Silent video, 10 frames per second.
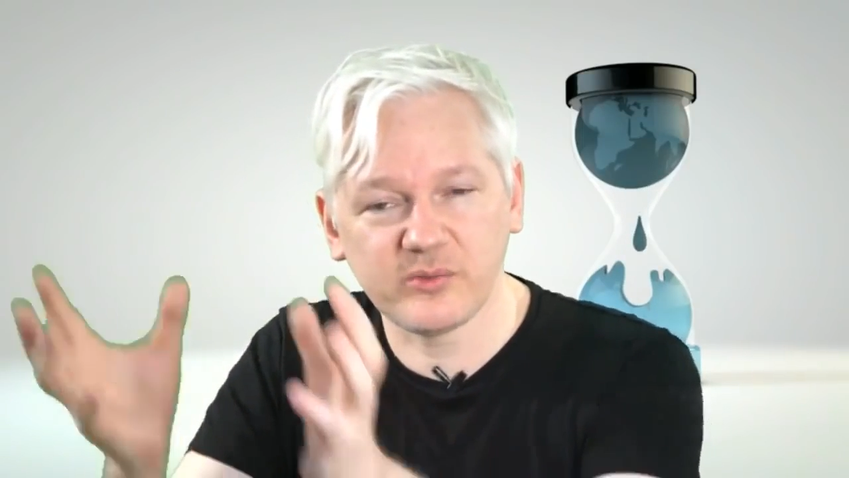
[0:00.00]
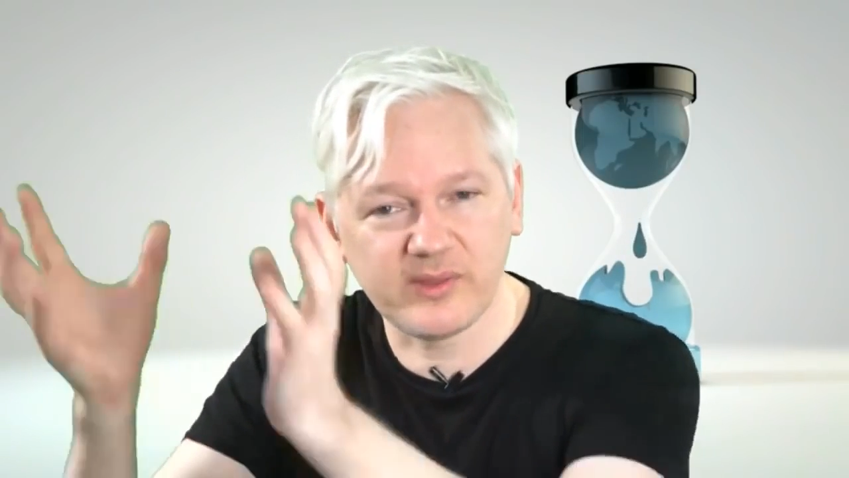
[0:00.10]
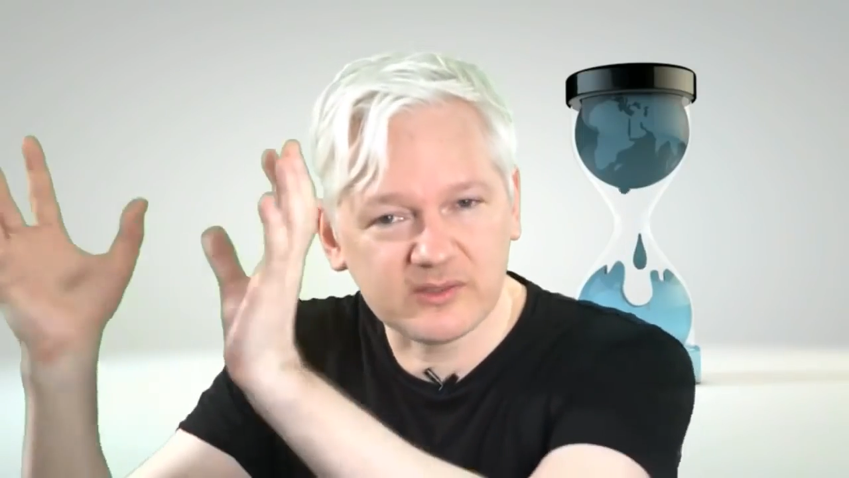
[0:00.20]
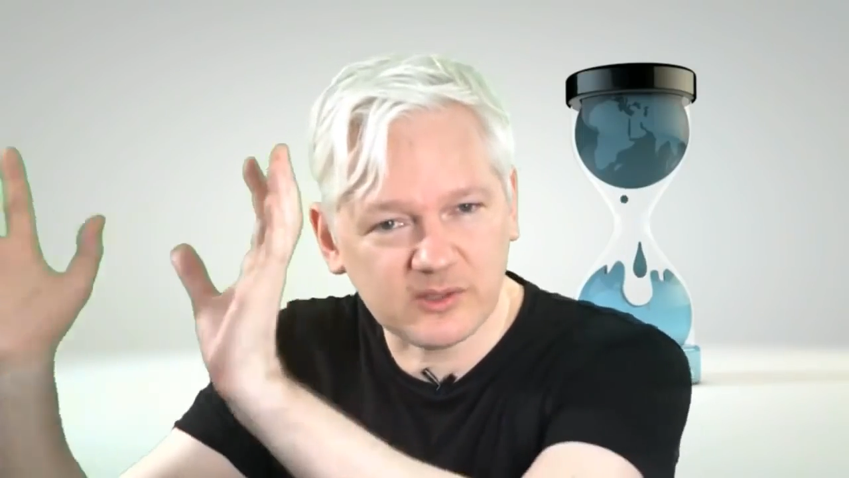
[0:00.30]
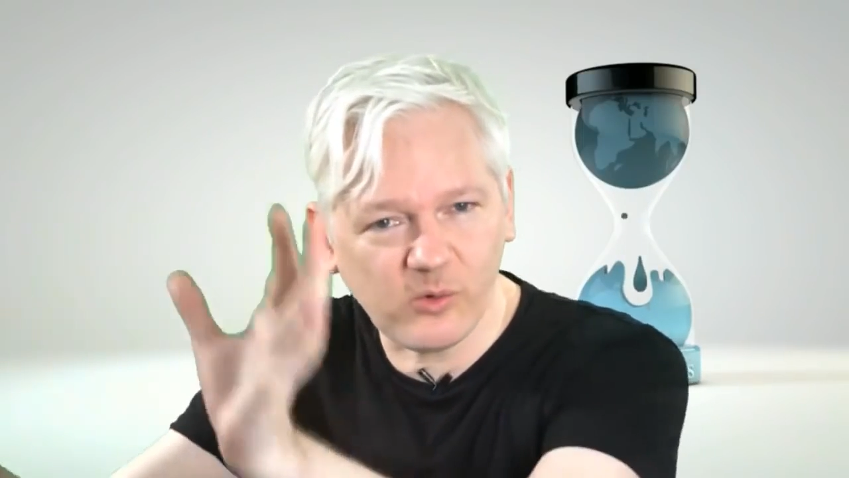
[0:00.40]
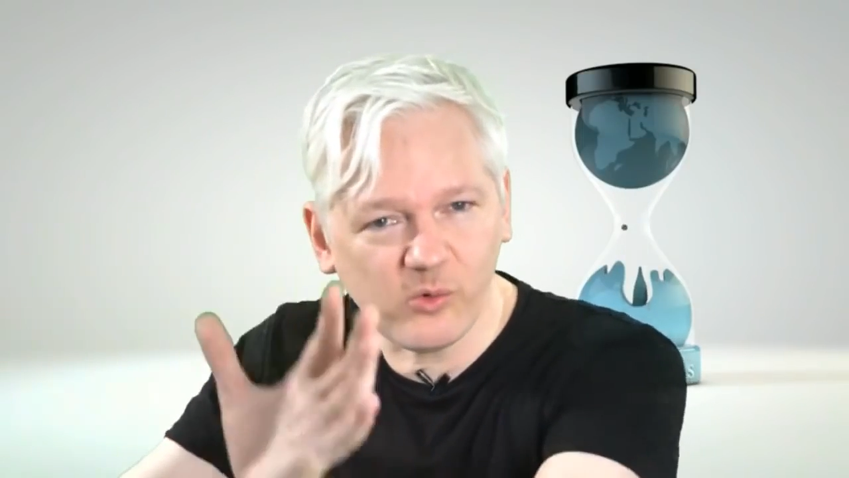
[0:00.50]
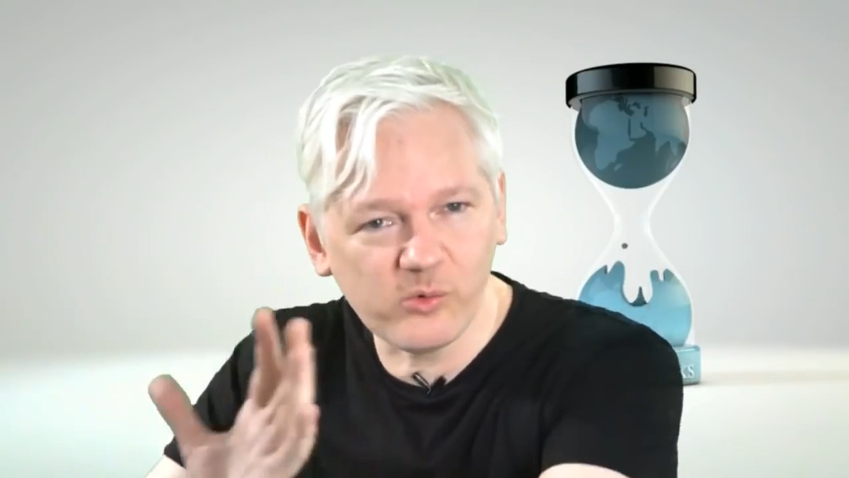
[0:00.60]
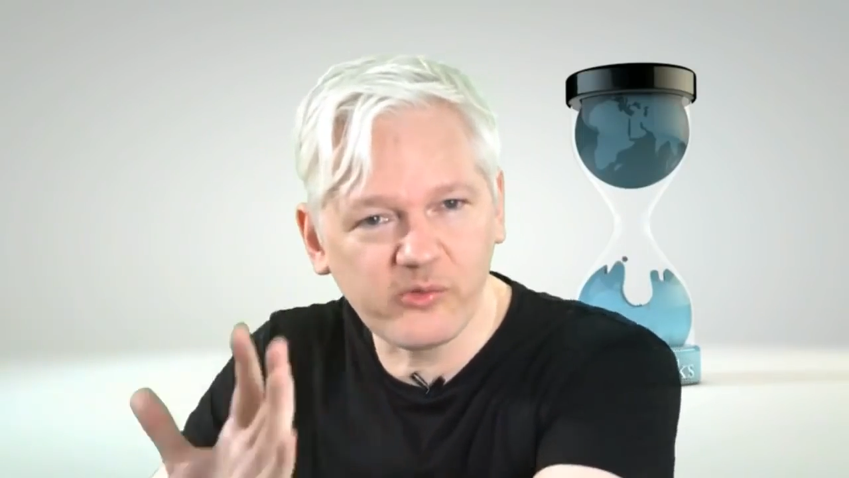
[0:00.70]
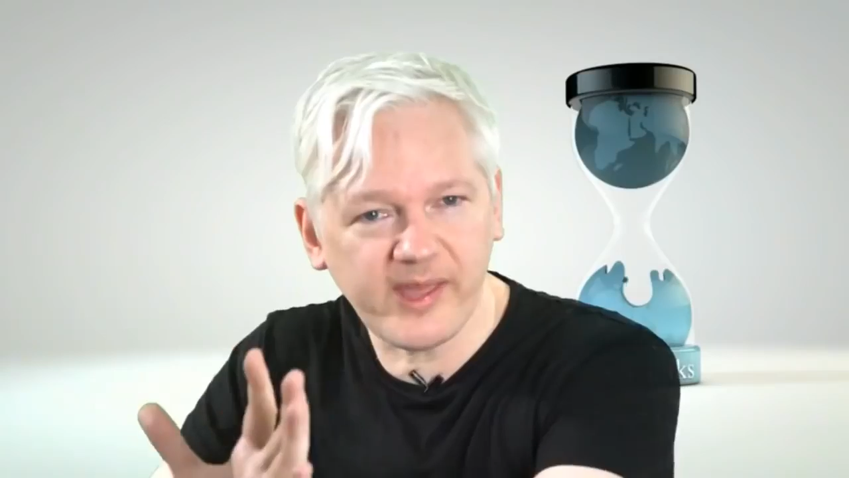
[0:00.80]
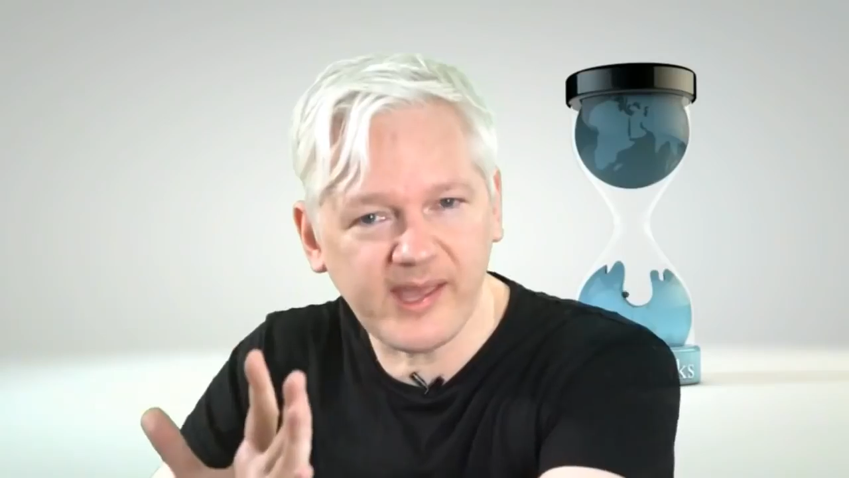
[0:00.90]
that's all
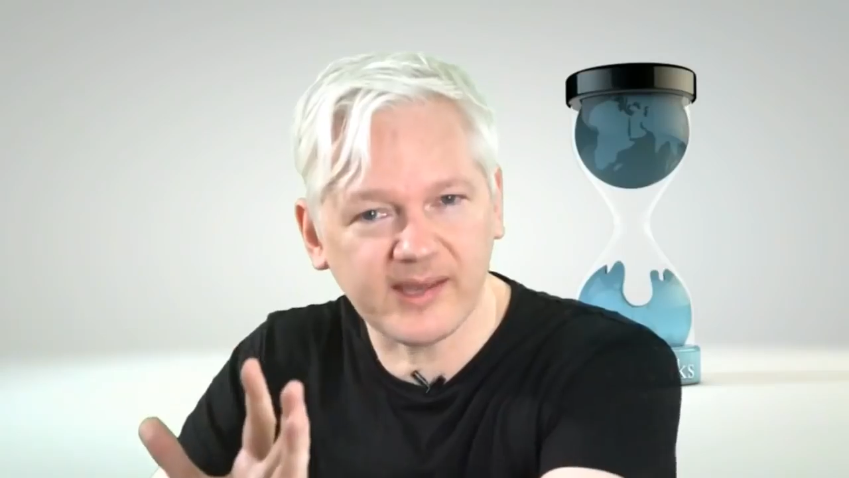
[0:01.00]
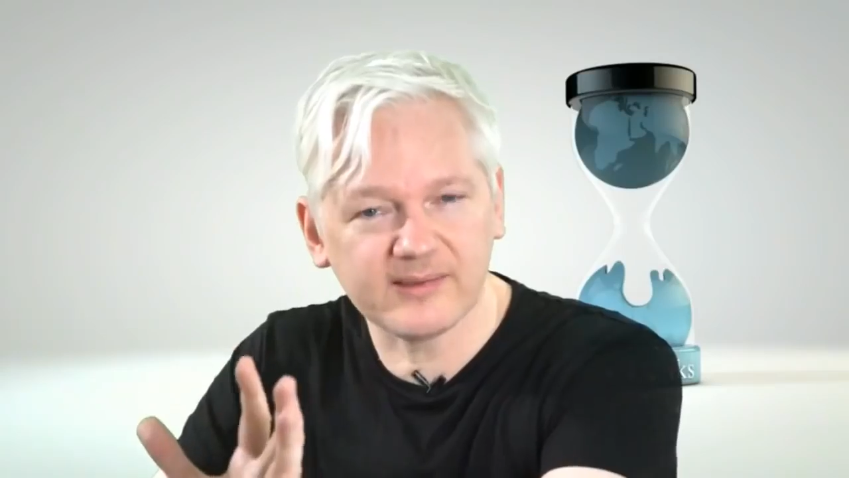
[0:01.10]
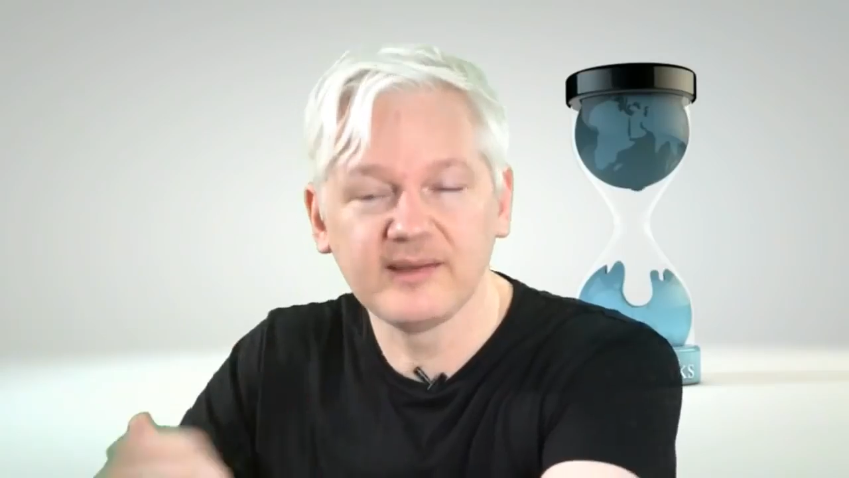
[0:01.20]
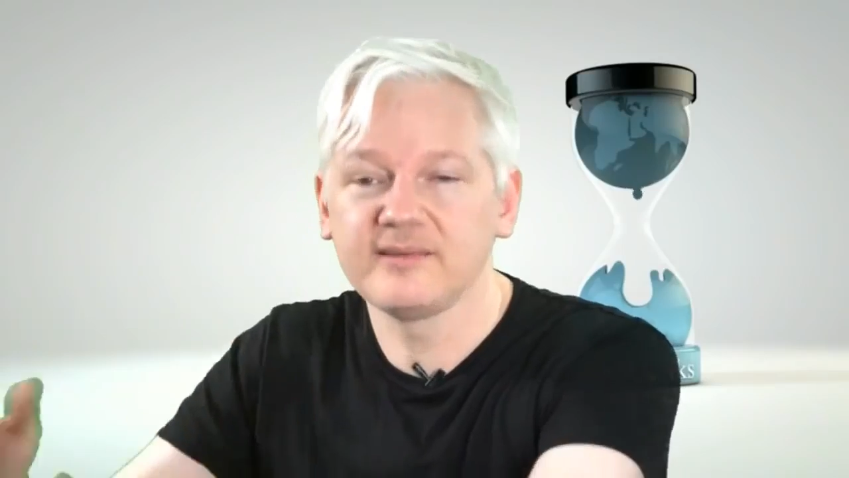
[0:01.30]
there.